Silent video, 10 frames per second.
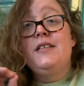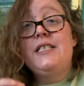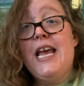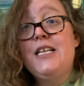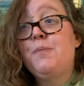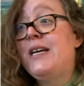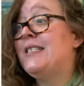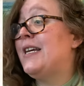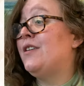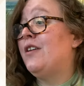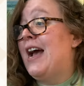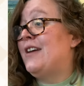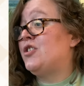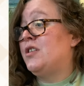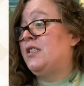Takes place
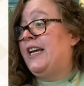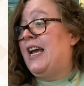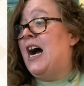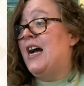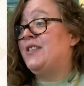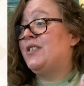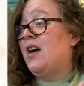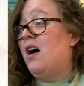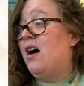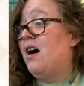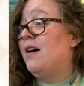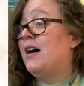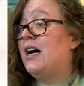internationally. I saw